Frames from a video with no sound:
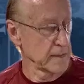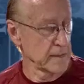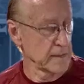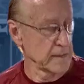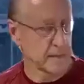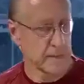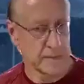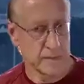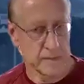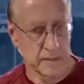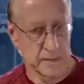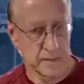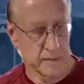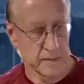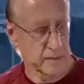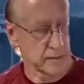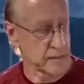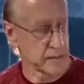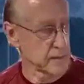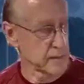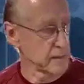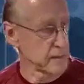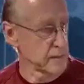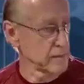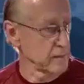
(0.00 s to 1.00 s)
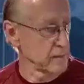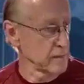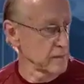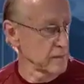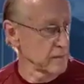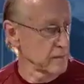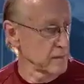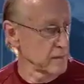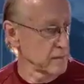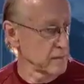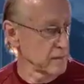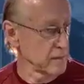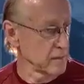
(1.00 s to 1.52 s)
rebut that
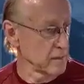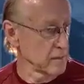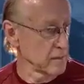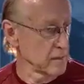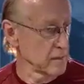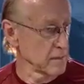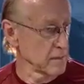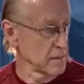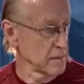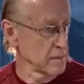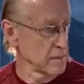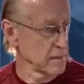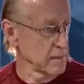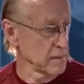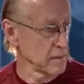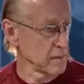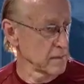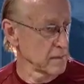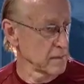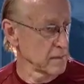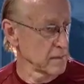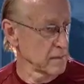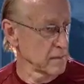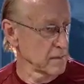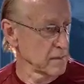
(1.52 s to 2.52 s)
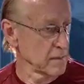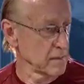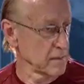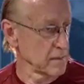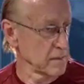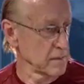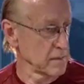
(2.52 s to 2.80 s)
other than call them and